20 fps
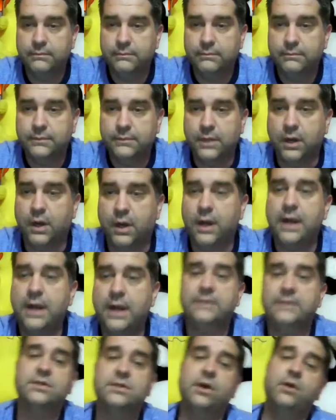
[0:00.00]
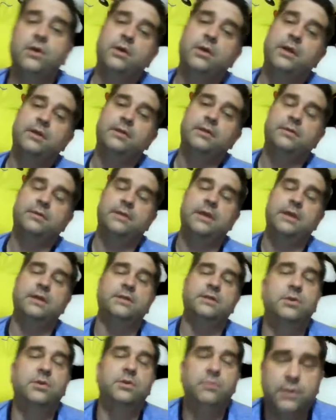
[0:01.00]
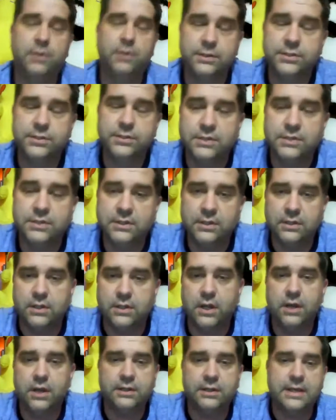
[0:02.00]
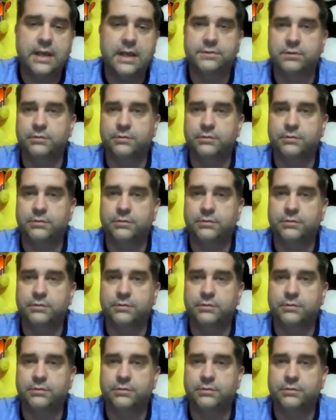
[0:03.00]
All right, so here's who's in the Claw Council.